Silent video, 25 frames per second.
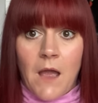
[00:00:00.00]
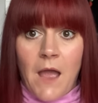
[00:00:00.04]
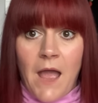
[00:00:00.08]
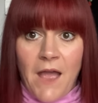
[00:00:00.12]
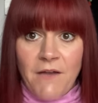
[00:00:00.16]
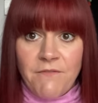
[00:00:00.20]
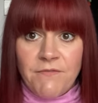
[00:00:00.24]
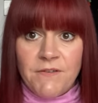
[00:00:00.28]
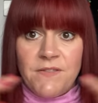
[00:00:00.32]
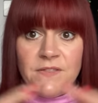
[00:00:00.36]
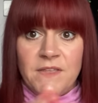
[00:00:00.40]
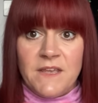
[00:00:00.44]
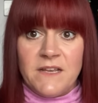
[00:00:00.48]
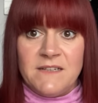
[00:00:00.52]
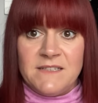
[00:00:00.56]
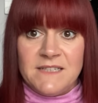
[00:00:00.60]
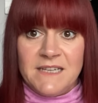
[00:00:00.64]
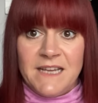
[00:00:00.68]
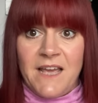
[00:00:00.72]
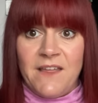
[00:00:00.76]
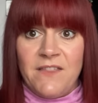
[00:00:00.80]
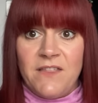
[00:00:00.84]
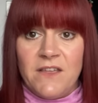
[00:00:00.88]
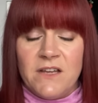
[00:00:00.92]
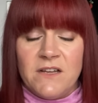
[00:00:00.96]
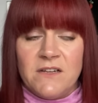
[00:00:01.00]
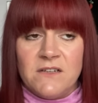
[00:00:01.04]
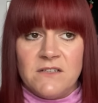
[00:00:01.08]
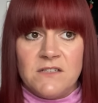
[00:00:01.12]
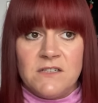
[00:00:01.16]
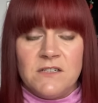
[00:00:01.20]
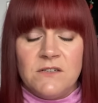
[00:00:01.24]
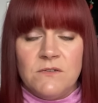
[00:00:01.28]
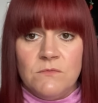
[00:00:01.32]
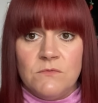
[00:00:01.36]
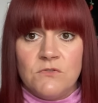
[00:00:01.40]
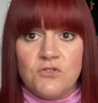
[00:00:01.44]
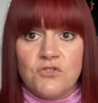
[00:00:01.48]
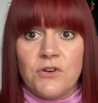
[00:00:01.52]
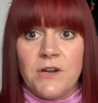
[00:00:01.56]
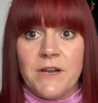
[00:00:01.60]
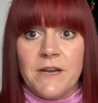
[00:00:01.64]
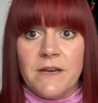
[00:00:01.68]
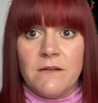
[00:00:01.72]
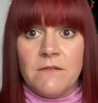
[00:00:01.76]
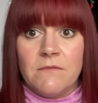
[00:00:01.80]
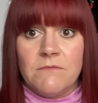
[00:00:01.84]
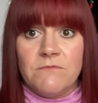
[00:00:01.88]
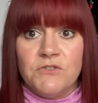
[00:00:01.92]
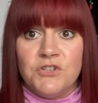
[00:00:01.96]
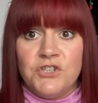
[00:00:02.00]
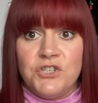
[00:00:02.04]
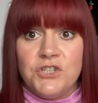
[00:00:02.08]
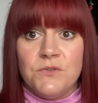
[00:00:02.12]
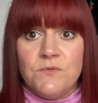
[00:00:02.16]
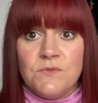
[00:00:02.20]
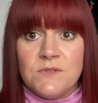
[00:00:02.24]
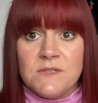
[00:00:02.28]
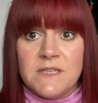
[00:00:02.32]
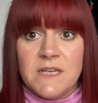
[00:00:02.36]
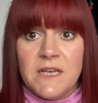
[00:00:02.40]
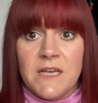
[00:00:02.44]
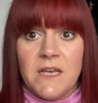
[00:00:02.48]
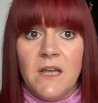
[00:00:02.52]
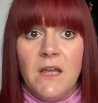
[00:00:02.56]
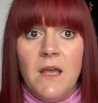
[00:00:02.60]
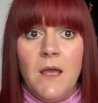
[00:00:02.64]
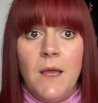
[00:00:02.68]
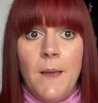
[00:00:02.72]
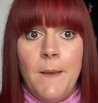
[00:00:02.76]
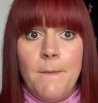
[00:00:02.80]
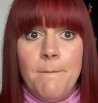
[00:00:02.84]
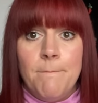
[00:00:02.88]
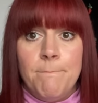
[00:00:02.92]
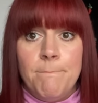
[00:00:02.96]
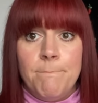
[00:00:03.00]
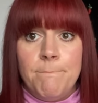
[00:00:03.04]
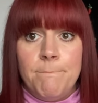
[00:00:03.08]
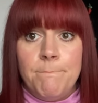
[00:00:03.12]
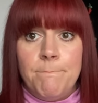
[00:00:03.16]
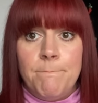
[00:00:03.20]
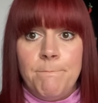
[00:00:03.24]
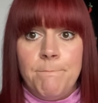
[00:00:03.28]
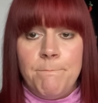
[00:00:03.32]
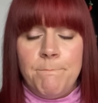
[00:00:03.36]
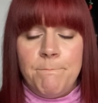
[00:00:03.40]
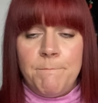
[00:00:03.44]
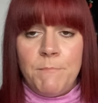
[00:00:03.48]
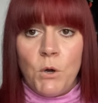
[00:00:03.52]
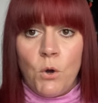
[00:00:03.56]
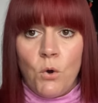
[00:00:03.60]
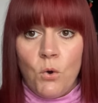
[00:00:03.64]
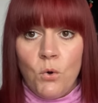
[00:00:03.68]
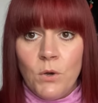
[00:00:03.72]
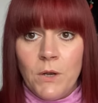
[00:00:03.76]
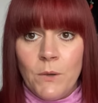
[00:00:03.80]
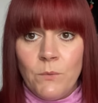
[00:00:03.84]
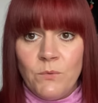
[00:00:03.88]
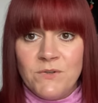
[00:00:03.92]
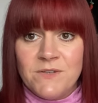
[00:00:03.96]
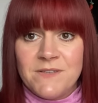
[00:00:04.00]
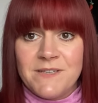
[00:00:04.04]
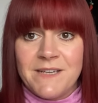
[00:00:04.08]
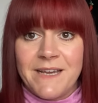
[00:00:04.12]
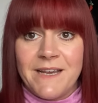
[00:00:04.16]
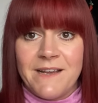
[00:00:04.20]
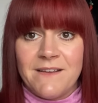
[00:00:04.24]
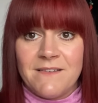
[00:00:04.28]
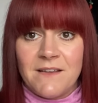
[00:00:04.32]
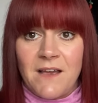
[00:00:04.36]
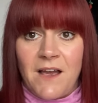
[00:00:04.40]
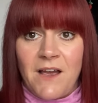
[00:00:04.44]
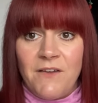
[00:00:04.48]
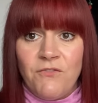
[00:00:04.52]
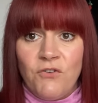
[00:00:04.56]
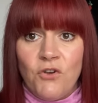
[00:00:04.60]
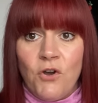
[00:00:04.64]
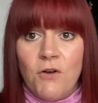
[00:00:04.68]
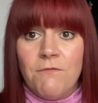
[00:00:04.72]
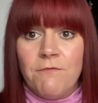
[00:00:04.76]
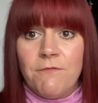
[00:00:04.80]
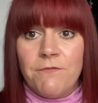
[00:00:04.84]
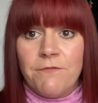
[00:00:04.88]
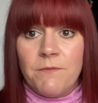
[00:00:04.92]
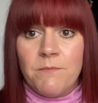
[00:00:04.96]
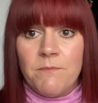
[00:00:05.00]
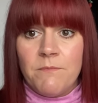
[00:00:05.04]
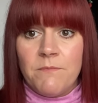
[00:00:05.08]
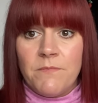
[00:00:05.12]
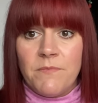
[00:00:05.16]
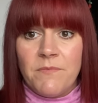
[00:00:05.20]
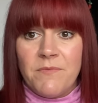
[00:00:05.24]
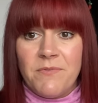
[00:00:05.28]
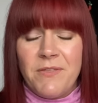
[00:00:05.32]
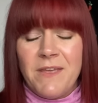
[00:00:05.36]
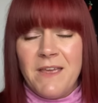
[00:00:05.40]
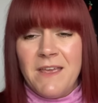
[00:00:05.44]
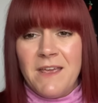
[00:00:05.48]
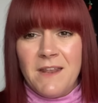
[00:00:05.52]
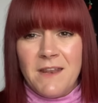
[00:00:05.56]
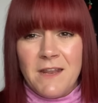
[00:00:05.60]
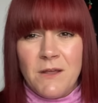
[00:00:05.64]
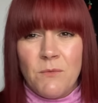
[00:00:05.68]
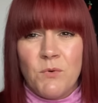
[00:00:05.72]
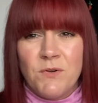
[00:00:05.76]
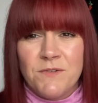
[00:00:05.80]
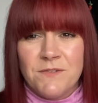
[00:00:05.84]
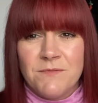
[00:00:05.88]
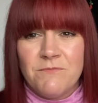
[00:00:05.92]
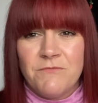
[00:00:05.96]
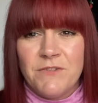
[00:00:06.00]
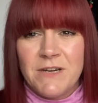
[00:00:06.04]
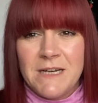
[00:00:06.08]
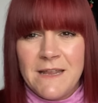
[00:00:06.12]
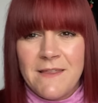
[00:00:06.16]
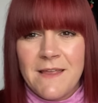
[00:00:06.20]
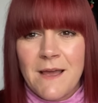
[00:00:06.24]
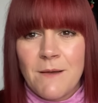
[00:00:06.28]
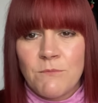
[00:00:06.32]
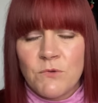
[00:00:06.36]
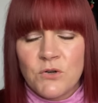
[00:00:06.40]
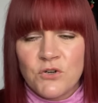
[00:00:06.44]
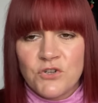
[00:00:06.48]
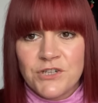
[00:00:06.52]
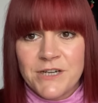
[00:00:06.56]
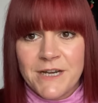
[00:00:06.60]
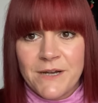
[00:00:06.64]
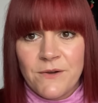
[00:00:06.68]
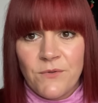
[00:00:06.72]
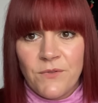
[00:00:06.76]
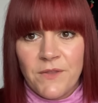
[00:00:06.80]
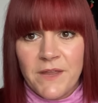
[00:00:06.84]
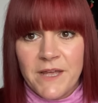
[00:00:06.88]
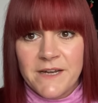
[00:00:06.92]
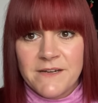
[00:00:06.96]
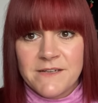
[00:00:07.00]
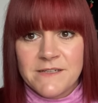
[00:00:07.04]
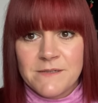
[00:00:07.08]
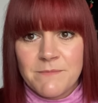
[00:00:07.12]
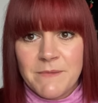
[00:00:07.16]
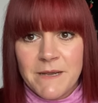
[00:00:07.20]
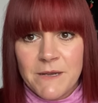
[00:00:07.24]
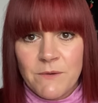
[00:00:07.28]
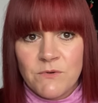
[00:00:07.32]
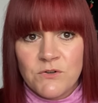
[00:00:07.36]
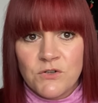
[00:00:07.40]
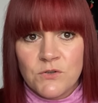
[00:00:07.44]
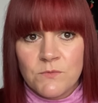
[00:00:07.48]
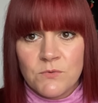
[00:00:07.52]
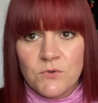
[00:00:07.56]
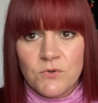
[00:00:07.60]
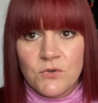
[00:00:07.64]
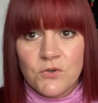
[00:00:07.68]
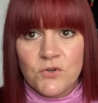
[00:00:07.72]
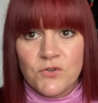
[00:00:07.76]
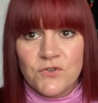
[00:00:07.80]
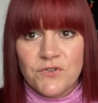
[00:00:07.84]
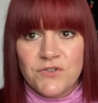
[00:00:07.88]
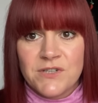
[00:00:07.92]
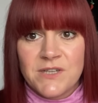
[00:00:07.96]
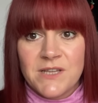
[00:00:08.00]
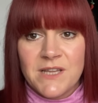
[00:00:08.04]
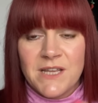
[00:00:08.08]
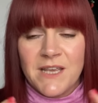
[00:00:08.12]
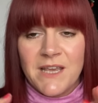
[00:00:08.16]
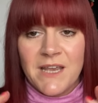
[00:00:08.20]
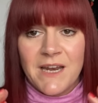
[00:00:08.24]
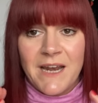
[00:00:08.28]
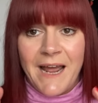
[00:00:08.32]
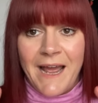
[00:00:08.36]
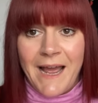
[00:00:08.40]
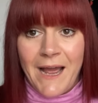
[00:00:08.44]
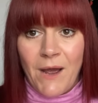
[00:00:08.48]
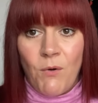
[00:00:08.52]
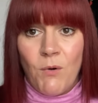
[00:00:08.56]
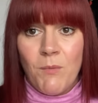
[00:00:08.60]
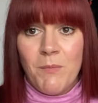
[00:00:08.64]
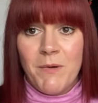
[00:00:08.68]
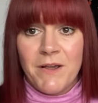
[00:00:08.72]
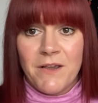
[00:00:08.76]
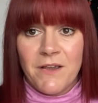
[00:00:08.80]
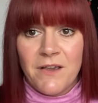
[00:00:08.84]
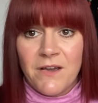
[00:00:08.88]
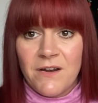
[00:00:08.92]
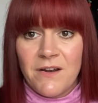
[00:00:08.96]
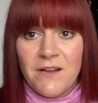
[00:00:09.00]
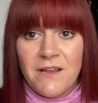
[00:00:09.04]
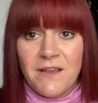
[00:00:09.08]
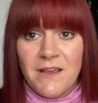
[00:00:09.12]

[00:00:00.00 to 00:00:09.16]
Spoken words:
everything together to try and reduce it. But all I will say is I've gone from thinking there wasn't really that much out there to make double gauze to thinking, how am I going to